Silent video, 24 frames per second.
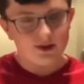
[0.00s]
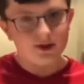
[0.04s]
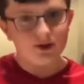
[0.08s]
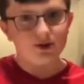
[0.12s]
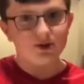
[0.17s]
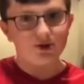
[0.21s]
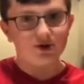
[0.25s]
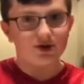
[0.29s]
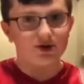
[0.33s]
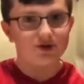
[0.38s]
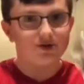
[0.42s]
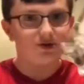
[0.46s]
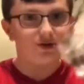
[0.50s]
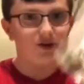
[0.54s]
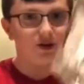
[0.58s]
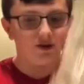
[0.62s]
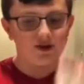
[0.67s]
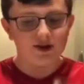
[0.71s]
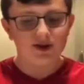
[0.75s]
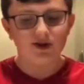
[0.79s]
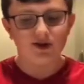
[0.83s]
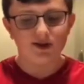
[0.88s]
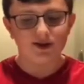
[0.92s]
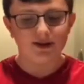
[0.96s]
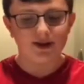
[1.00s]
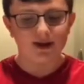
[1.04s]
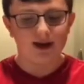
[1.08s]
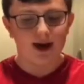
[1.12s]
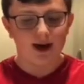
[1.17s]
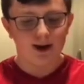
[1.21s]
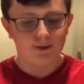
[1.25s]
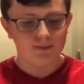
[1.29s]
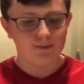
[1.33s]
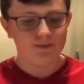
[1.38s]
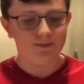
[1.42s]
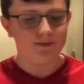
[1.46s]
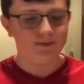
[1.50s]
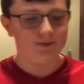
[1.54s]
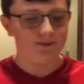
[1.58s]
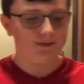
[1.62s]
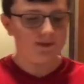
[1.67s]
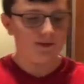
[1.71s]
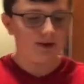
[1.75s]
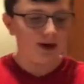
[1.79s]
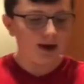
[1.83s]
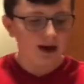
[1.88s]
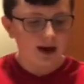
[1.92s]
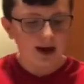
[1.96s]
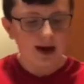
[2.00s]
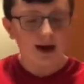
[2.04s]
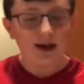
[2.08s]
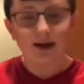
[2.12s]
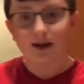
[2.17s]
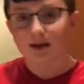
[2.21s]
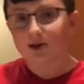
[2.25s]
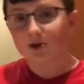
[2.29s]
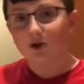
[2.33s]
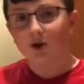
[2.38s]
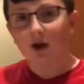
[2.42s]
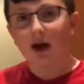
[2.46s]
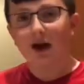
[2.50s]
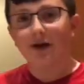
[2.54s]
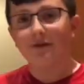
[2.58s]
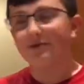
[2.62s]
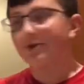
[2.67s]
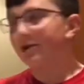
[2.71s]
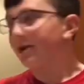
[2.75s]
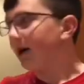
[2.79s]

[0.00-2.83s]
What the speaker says: Just throw this on top, and it's okay if your